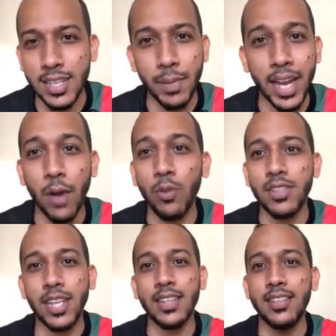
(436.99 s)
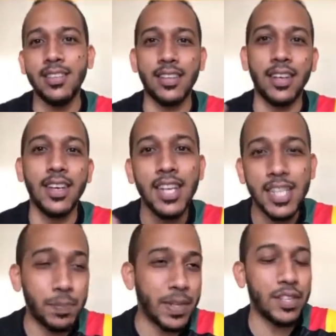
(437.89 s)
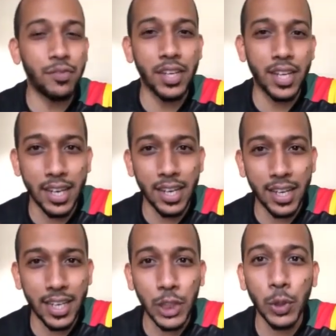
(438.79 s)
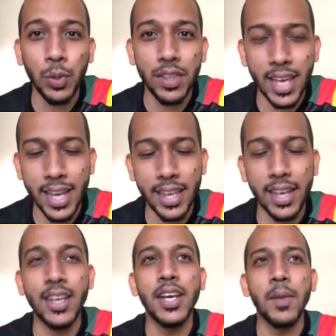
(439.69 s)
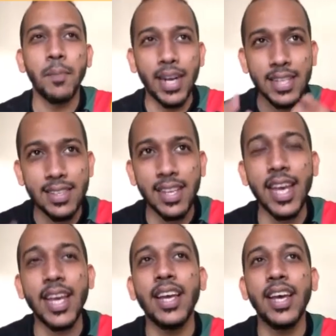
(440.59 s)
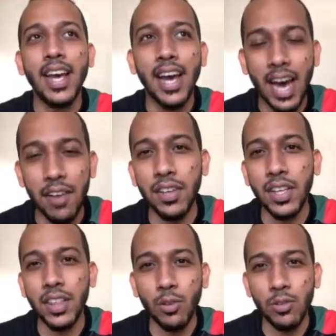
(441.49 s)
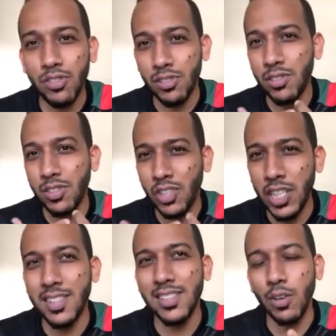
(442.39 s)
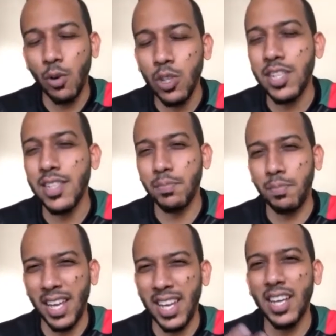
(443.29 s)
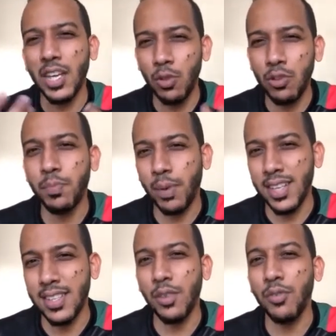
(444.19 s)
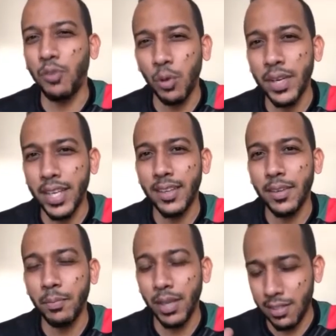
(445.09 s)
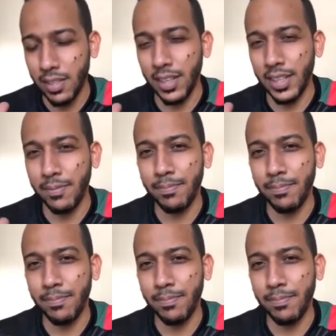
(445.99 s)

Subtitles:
I mean, I won't say this is a specific issue with Kenya, but I'd say having those changes in coaches played a huge part for me personally.